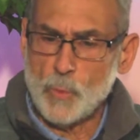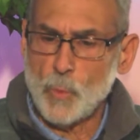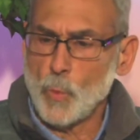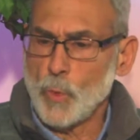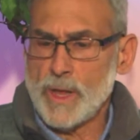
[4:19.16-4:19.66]

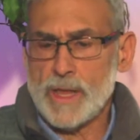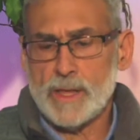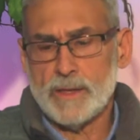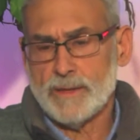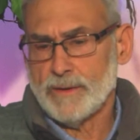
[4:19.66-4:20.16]

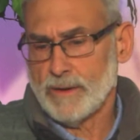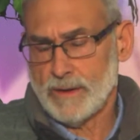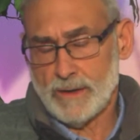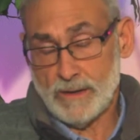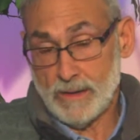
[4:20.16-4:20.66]
We
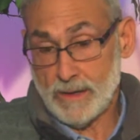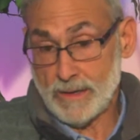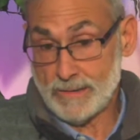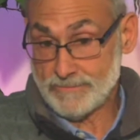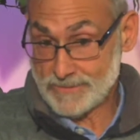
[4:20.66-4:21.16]

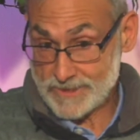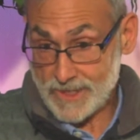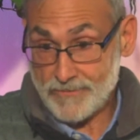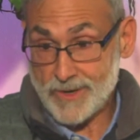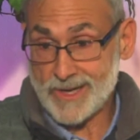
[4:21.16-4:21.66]
are
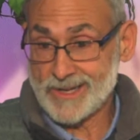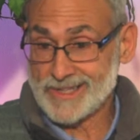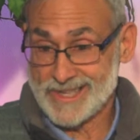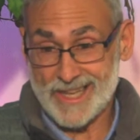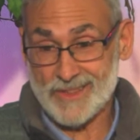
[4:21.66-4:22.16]
suffering
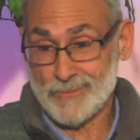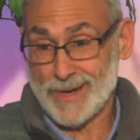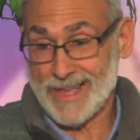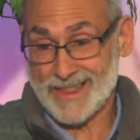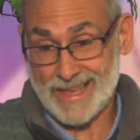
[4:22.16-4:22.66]
death
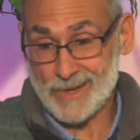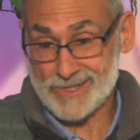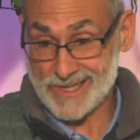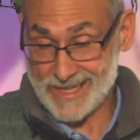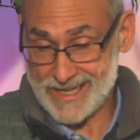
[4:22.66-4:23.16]
by
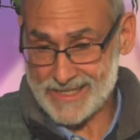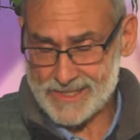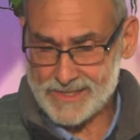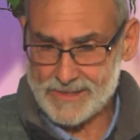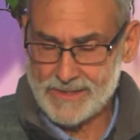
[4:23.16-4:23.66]
1,000
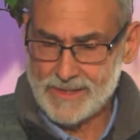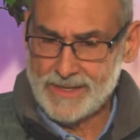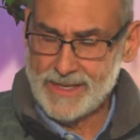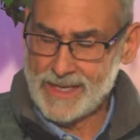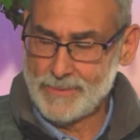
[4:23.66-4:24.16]
cuts,
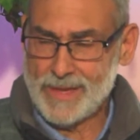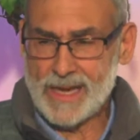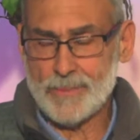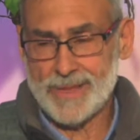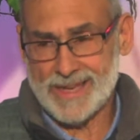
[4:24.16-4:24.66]
and it may
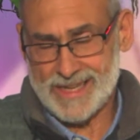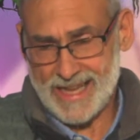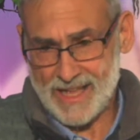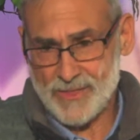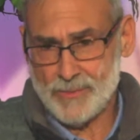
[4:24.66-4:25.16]
not be a
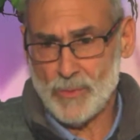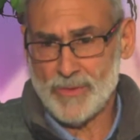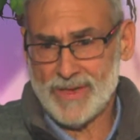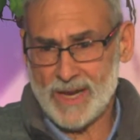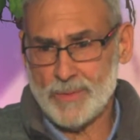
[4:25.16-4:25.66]
death, but we've
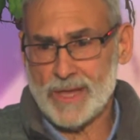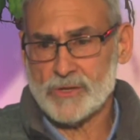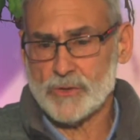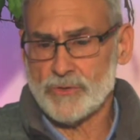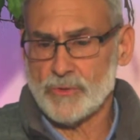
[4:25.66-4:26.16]
got to make
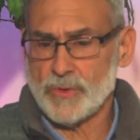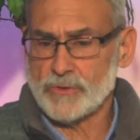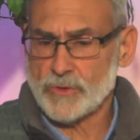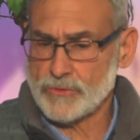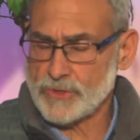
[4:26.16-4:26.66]
sure that we
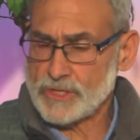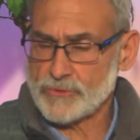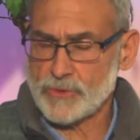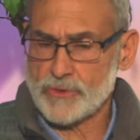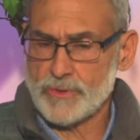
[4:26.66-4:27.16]
turn the
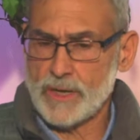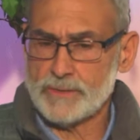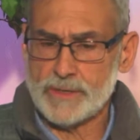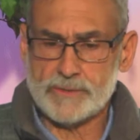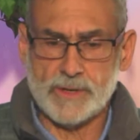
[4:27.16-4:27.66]
district around,
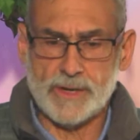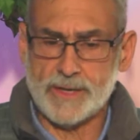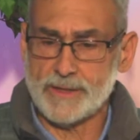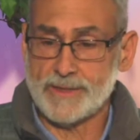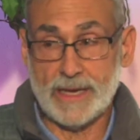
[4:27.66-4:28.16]
and it's going to take
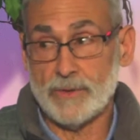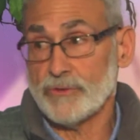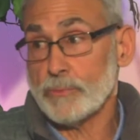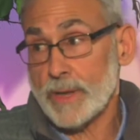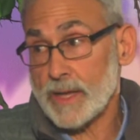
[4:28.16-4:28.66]

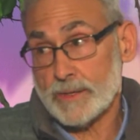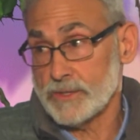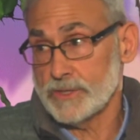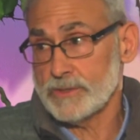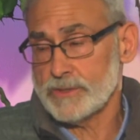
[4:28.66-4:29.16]
1,000
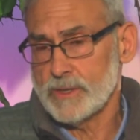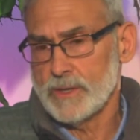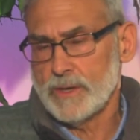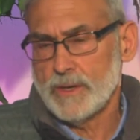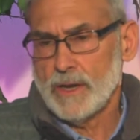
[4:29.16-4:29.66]
bandages.
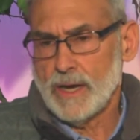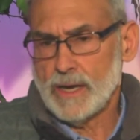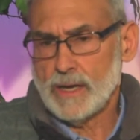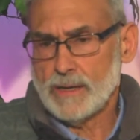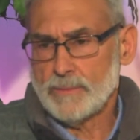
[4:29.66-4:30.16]

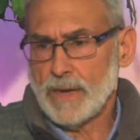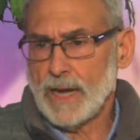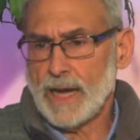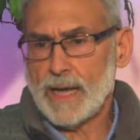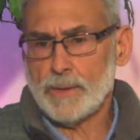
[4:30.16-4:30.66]

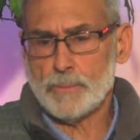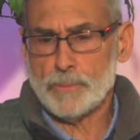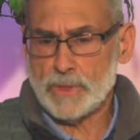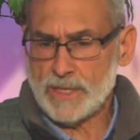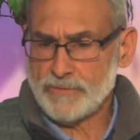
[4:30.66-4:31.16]
I
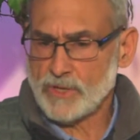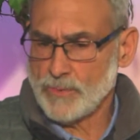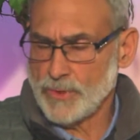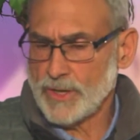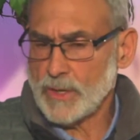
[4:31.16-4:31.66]
believe the
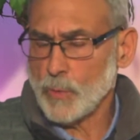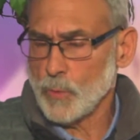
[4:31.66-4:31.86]
community